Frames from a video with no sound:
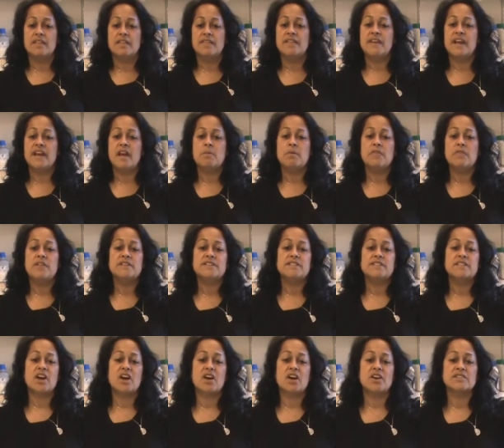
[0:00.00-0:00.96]
The aim of
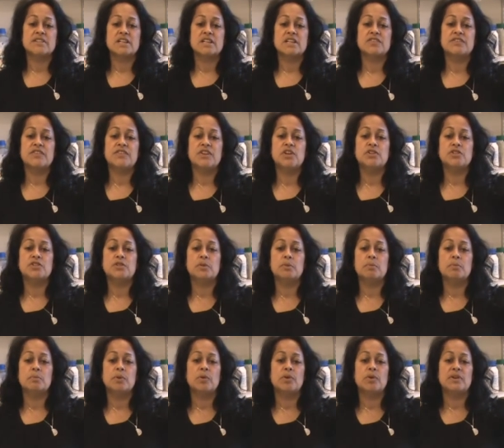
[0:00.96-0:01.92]
this task is for you to
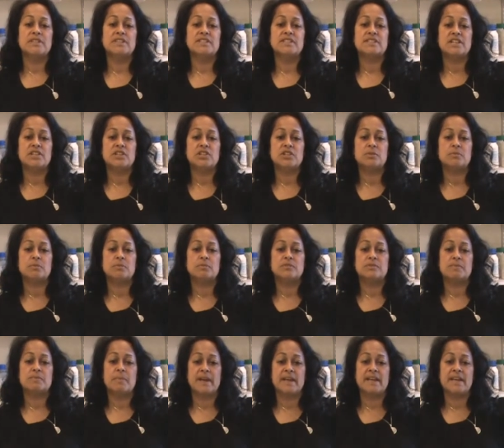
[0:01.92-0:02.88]
employ
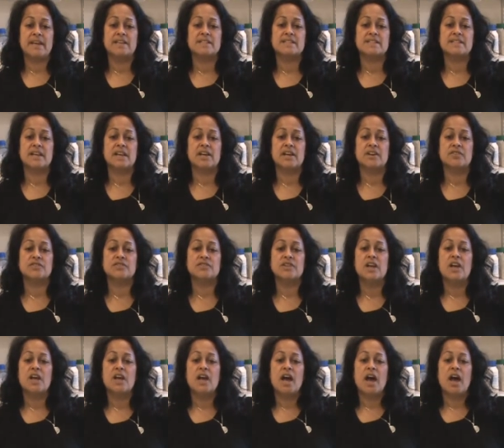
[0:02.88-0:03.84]
decision-making
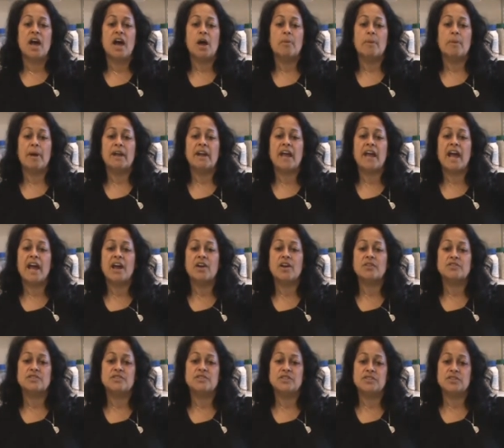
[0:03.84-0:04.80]
skills about
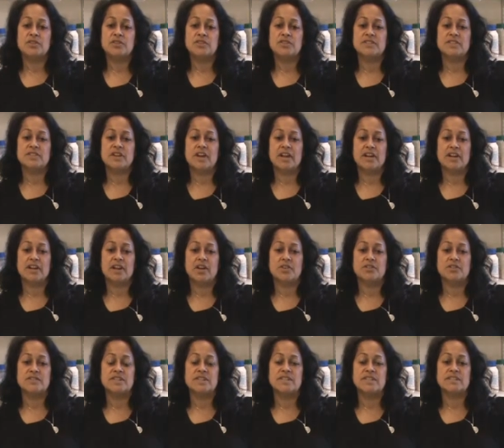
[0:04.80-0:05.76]
how to do the
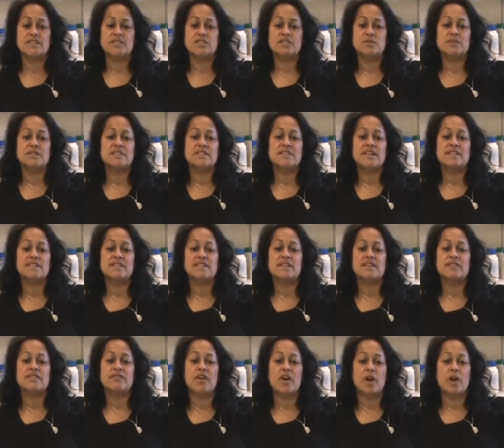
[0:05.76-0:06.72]
diagnosis, to assess
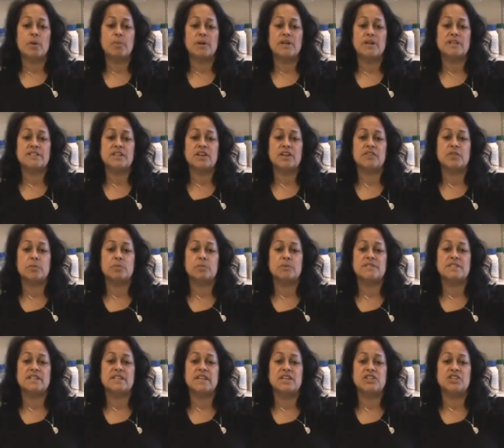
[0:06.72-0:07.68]
the viability of the
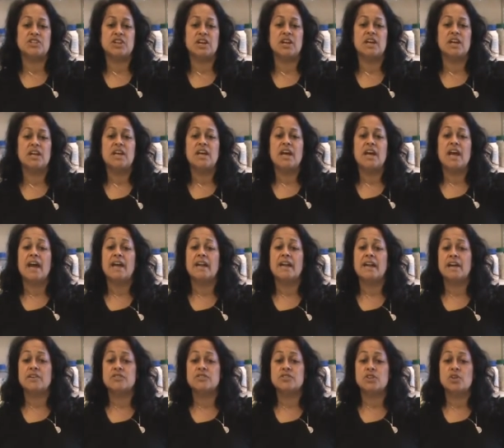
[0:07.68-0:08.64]
procedure and
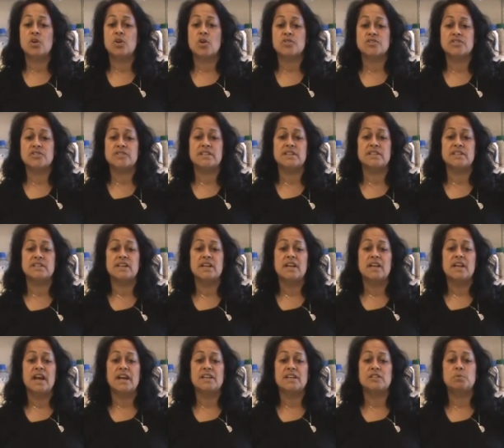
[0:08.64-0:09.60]
how to cost it,
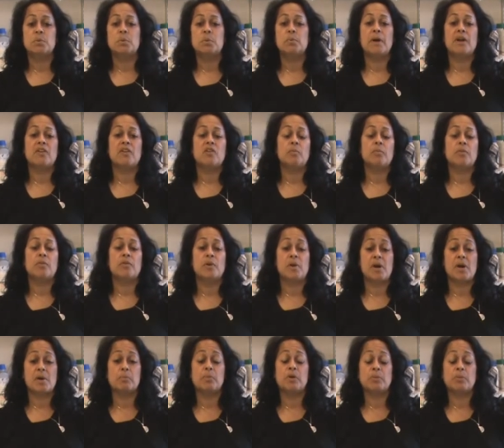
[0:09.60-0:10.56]
and to prepare
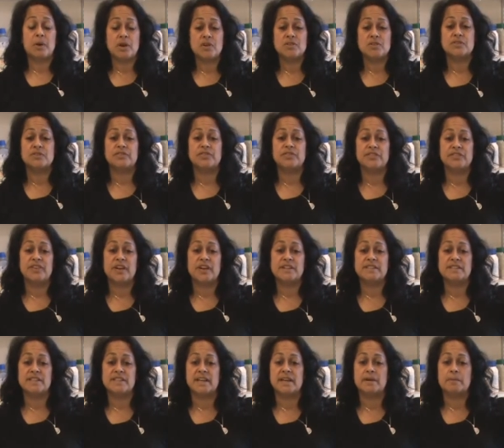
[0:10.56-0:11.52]
a proposal for
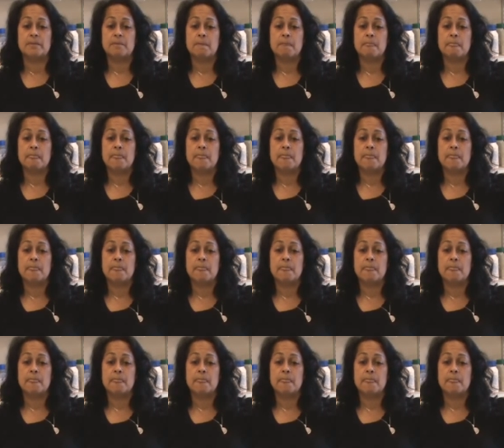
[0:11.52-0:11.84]
funding.